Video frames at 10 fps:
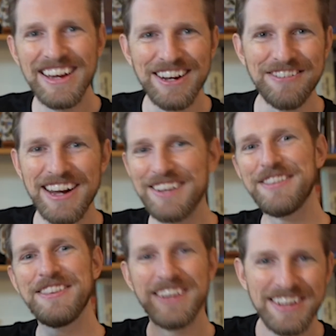
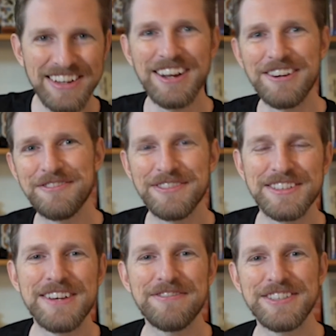around, the
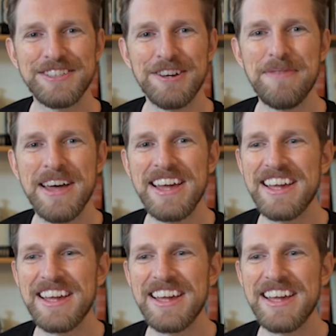San Francisco Bay.